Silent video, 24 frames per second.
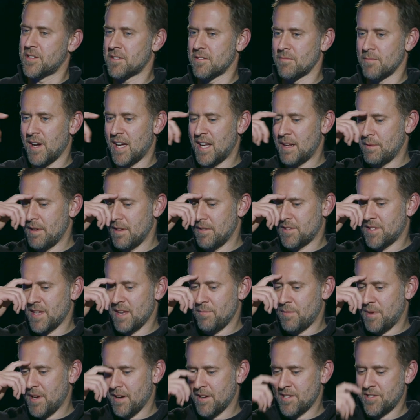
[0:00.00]
reminded me of
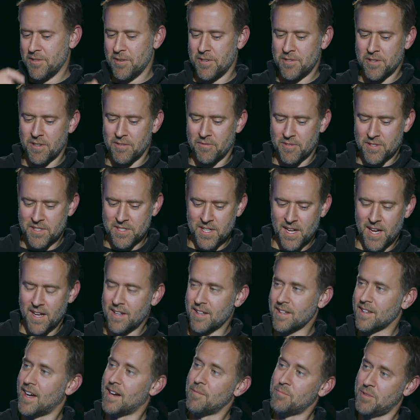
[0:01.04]
St. Pierre Giorgio
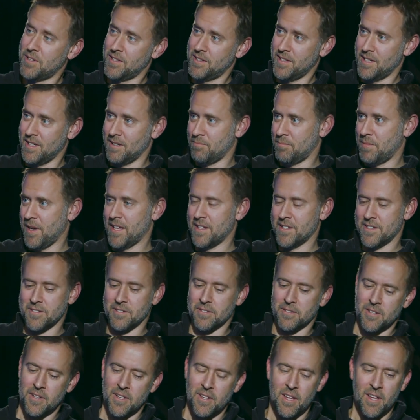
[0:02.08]
Frassati. I'm putting you on a
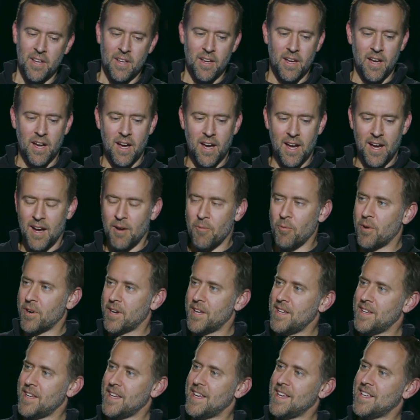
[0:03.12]
pedestal. Where
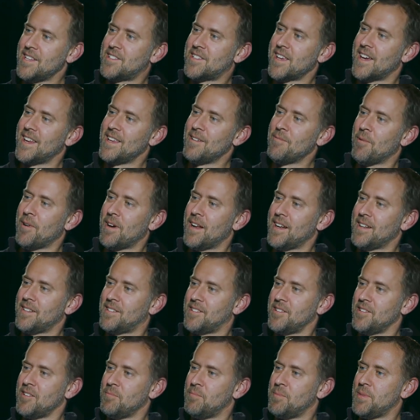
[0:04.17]
he said he wanted
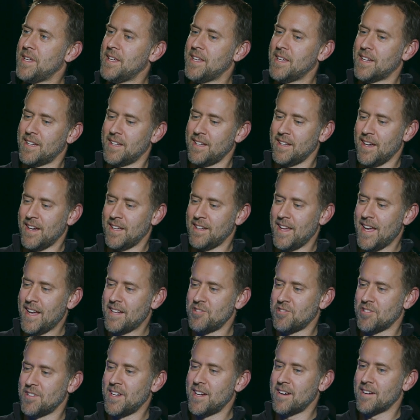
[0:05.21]
to be an
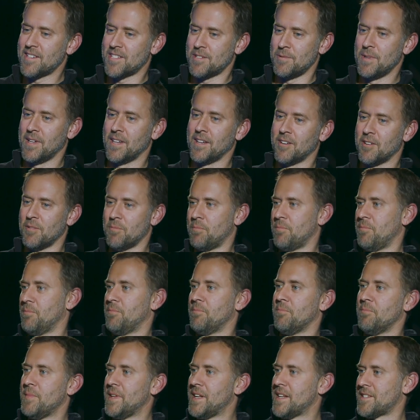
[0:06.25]
engineer so we can go
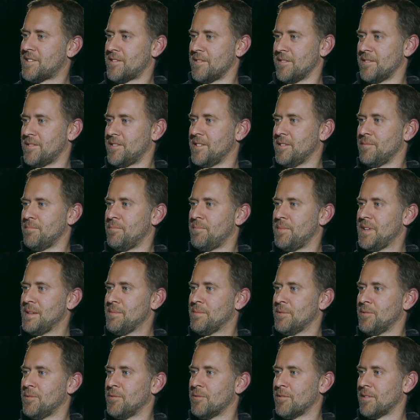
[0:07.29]
minister to
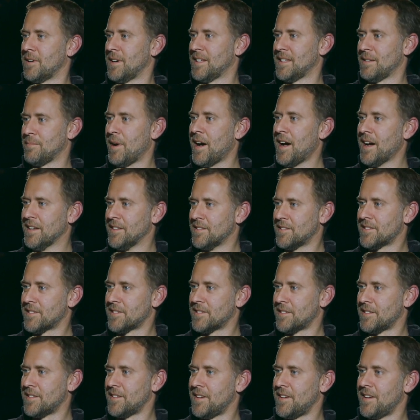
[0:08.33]
people who are in the mines.
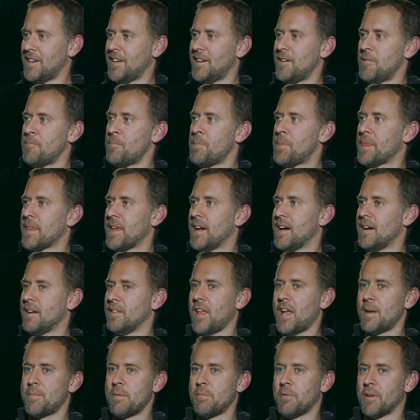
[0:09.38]
Mm-hmm. A
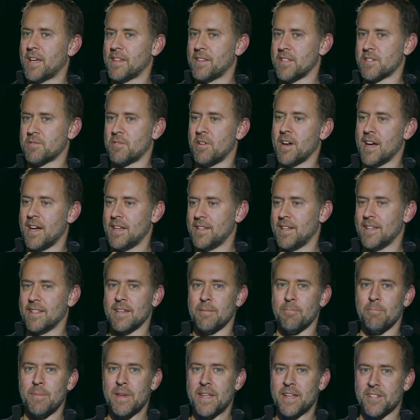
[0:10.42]
lot of people get this wrong idea
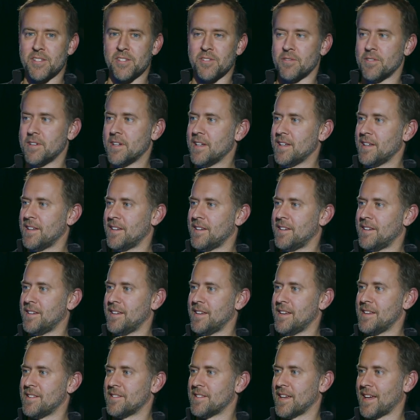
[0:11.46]
that ministry
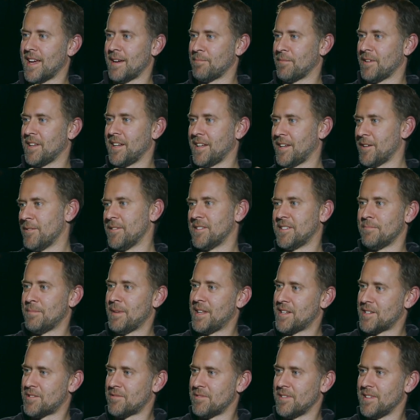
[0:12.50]
is like, I'm going to go into
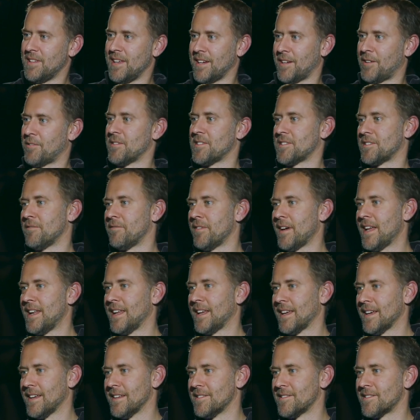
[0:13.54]
ministry like Chris Stefanik
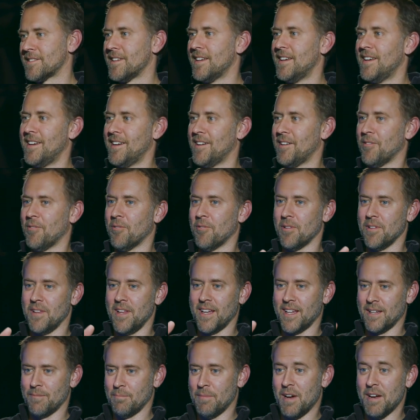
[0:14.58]
is, or
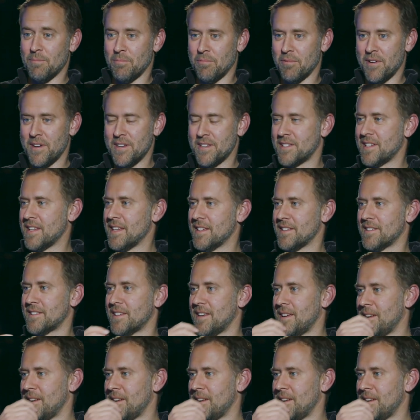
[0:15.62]
like my priest is,